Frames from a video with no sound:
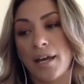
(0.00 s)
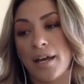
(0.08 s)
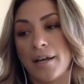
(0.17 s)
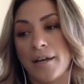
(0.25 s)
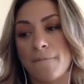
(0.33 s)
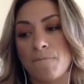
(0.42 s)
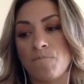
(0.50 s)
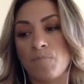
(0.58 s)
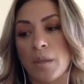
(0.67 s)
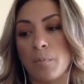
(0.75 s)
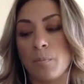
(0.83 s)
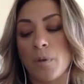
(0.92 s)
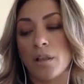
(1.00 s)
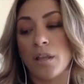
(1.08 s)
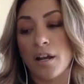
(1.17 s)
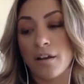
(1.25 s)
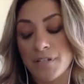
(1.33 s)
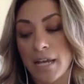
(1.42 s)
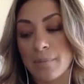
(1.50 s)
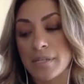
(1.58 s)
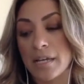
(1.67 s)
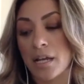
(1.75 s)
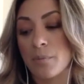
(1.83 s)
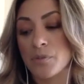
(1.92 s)
Um, a lot of times
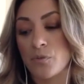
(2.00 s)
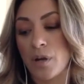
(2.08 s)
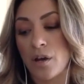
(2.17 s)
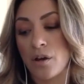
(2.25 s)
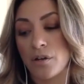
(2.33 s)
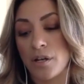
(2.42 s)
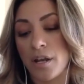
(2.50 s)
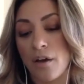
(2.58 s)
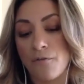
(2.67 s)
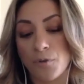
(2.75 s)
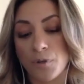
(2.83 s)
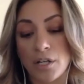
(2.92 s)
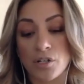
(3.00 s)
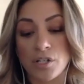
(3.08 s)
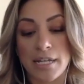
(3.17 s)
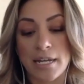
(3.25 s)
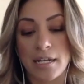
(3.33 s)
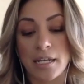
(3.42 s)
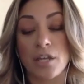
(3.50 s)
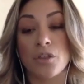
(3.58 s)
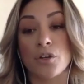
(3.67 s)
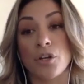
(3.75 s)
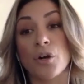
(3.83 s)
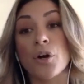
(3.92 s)
that comes around not fully understanding either
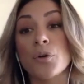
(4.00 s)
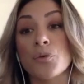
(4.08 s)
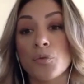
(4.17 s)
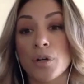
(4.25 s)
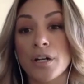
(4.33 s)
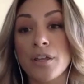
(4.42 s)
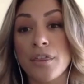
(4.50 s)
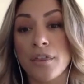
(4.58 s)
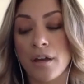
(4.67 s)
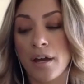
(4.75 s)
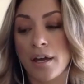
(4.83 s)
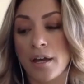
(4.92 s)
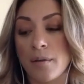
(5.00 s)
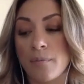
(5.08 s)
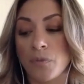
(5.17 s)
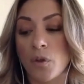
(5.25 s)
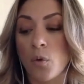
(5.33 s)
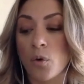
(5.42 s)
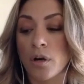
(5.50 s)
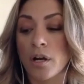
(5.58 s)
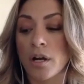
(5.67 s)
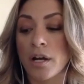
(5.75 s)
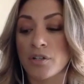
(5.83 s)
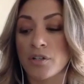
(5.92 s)
your own worth, um,
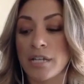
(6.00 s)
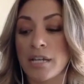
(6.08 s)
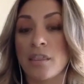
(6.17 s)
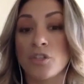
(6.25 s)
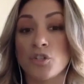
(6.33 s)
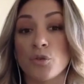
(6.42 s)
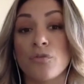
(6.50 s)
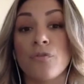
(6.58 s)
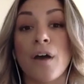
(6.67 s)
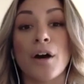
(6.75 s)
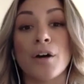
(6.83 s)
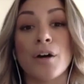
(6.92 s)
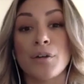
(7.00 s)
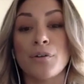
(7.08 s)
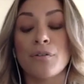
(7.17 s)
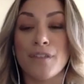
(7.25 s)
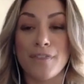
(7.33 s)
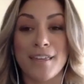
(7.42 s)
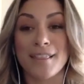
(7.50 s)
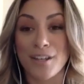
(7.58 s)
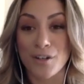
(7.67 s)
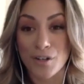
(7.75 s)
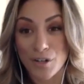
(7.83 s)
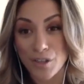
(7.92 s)
or understanding the true value of the thing that
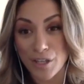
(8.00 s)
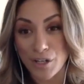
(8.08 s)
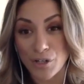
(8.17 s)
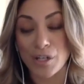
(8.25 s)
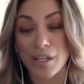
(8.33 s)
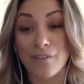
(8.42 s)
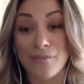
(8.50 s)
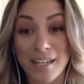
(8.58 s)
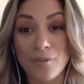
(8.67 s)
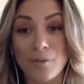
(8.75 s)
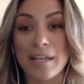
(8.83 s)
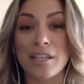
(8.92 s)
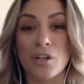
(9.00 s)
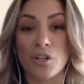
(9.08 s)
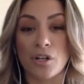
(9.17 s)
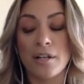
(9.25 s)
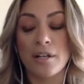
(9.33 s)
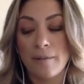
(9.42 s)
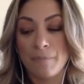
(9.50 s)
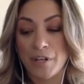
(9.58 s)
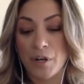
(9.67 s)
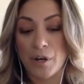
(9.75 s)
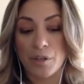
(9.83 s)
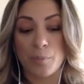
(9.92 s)
you're, that you're giving, right? That you're, that
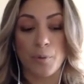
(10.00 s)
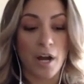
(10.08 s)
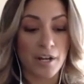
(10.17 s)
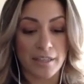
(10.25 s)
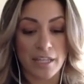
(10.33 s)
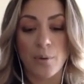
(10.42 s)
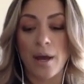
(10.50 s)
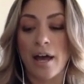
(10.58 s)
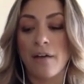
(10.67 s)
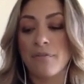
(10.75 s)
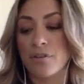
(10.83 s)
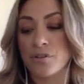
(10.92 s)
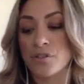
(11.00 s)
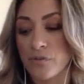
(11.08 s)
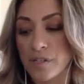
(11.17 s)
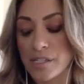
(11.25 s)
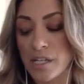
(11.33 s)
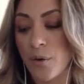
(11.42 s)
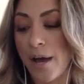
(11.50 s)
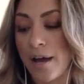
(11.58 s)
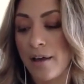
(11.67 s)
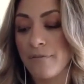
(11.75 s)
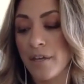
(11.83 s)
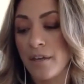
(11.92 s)
you're the product that you have or the service that you
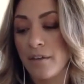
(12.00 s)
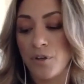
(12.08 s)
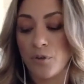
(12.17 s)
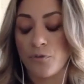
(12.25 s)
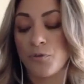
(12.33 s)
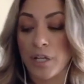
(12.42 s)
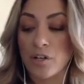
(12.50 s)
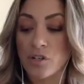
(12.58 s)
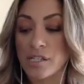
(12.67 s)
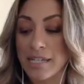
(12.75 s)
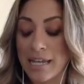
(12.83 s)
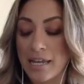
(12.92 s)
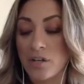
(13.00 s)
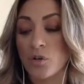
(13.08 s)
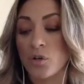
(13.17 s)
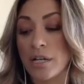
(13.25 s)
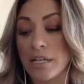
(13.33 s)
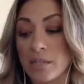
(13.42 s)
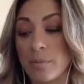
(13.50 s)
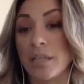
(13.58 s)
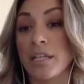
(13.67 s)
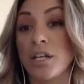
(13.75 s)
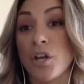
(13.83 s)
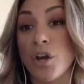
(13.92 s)
have. You don't fully understand or
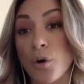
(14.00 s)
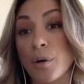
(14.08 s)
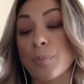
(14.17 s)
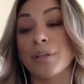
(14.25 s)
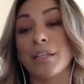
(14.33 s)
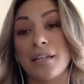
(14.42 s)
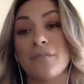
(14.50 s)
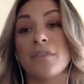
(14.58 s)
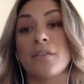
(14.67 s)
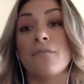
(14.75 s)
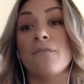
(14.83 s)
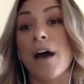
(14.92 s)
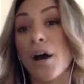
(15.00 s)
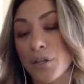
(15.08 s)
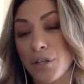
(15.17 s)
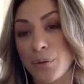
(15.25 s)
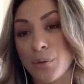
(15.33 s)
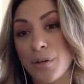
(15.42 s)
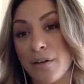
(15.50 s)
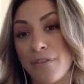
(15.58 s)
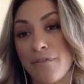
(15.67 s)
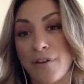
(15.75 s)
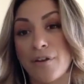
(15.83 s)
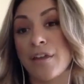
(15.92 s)
intimately know or believe in the value of
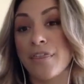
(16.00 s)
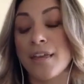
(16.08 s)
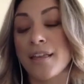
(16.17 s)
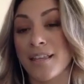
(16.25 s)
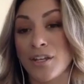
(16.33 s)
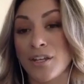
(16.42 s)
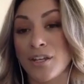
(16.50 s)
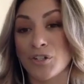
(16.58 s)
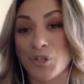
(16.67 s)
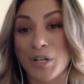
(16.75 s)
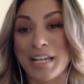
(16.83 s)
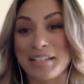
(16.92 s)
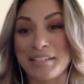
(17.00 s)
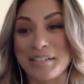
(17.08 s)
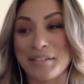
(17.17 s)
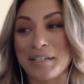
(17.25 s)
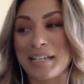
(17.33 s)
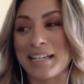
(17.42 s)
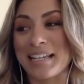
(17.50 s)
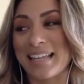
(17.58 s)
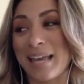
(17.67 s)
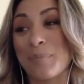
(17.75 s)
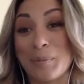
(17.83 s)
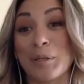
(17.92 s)
the very thing that you're trying to
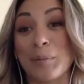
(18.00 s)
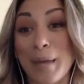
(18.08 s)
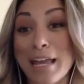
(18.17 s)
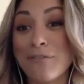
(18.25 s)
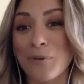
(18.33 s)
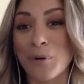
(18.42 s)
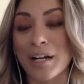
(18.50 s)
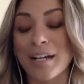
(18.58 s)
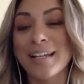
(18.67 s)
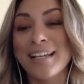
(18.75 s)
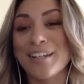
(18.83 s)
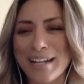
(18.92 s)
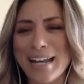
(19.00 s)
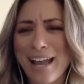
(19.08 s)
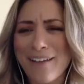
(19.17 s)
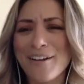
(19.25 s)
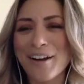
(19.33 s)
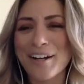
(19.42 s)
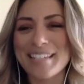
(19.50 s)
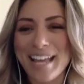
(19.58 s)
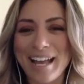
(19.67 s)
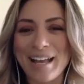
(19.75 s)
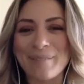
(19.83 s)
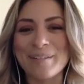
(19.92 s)
get people to pay for, you're going to have a hard
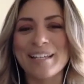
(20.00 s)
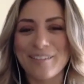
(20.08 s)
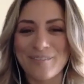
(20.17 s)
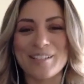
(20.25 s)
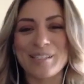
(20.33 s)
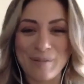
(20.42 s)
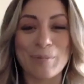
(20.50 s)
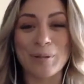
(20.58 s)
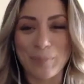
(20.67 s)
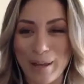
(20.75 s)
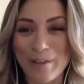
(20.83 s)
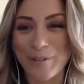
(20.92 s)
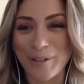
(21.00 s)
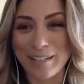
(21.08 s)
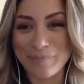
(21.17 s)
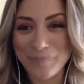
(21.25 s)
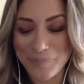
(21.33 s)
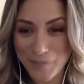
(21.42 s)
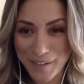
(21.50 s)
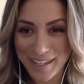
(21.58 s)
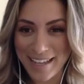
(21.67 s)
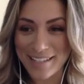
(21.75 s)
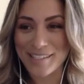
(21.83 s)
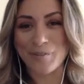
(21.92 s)
time convince people to pay for it.
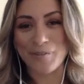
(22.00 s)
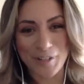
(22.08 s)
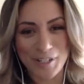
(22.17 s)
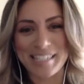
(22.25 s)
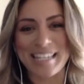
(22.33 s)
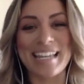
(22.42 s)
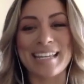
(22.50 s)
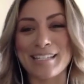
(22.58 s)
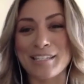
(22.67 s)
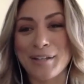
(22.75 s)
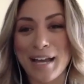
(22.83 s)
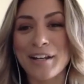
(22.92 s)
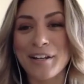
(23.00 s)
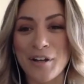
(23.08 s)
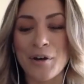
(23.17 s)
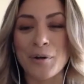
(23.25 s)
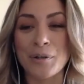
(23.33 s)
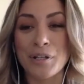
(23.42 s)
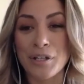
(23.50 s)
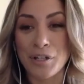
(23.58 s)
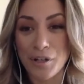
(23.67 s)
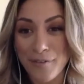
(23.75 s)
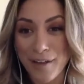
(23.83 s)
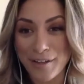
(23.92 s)
Okay. So first thing is you got to know
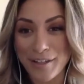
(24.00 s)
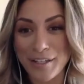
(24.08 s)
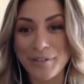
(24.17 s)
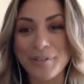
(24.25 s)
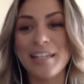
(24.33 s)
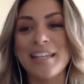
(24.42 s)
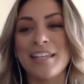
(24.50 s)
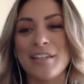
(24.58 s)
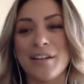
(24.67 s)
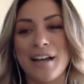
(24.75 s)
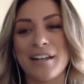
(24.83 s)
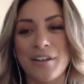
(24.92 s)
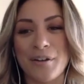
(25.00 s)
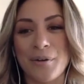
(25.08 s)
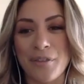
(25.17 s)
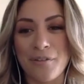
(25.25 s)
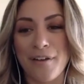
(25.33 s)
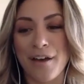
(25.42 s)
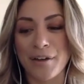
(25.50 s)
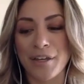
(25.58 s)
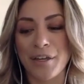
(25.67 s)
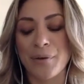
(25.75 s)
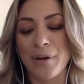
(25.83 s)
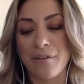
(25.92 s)
your value. You got to know the
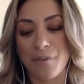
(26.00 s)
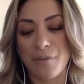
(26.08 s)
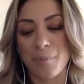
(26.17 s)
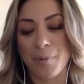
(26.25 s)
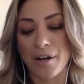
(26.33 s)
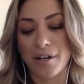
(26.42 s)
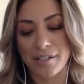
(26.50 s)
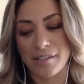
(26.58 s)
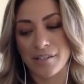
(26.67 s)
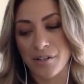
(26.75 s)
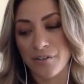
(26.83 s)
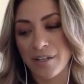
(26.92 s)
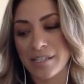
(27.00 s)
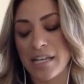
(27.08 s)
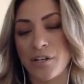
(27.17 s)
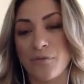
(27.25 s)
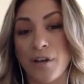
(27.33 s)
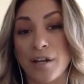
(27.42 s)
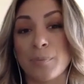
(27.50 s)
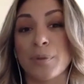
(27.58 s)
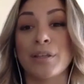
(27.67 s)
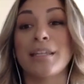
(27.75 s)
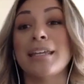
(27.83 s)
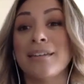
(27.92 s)
value of the product and service, and you've got to
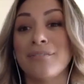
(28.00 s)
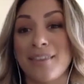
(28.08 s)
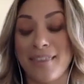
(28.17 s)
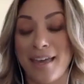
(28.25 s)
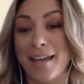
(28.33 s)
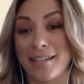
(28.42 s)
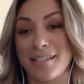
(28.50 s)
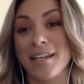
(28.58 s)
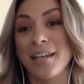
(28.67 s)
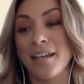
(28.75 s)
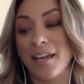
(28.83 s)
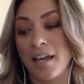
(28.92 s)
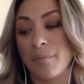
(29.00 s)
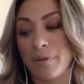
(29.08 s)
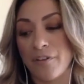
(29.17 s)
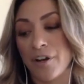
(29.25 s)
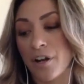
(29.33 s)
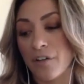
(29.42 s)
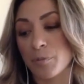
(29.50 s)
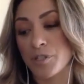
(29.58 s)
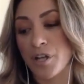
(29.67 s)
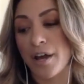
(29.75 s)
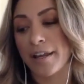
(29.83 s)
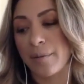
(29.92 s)
believe in that and be very comfortable
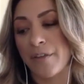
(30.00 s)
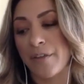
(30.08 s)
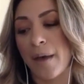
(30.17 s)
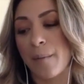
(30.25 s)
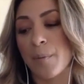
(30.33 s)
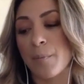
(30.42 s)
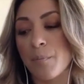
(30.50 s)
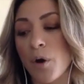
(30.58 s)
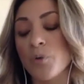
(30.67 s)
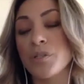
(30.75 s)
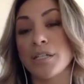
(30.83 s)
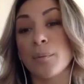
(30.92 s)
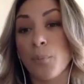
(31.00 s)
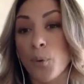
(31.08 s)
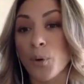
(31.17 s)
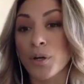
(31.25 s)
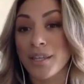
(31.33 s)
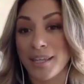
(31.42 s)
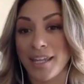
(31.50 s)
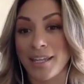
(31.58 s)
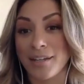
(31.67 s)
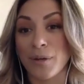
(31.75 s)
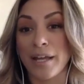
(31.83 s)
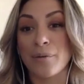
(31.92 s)
talking about that. But most importantly,
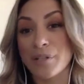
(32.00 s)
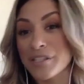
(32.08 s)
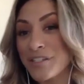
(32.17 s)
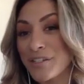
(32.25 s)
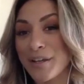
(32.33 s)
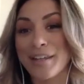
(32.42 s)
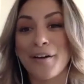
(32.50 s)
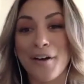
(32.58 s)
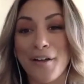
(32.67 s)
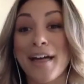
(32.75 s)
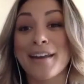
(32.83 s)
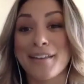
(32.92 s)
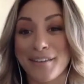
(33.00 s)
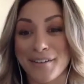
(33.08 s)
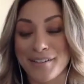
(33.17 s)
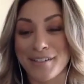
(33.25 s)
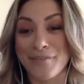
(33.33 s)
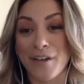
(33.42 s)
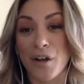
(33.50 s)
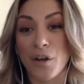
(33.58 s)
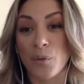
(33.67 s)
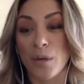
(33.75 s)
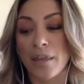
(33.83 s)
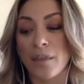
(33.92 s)
right, once you get all that other stuff out of
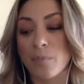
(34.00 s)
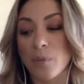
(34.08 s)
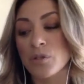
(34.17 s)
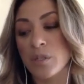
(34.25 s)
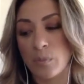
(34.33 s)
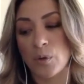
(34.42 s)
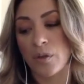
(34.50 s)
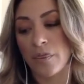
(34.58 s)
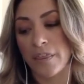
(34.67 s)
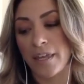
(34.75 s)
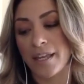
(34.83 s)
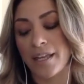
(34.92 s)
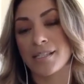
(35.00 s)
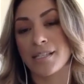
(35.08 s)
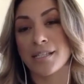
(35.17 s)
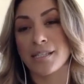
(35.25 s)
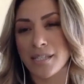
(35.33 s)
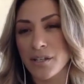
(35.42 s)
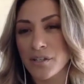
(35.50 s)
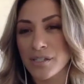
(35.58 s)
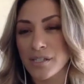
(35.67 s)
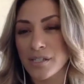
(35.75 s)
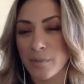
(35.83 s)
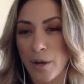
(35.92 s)
the way, the most important thing is that sales
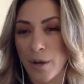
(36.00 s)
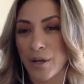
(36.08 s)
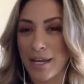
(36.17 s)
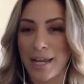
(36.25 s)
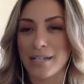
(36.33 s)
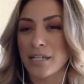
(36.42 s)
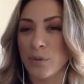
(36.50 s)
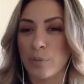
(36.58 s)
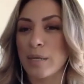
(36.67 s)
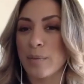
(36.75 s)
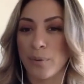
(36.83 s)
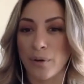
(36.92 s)
is about connecting with people.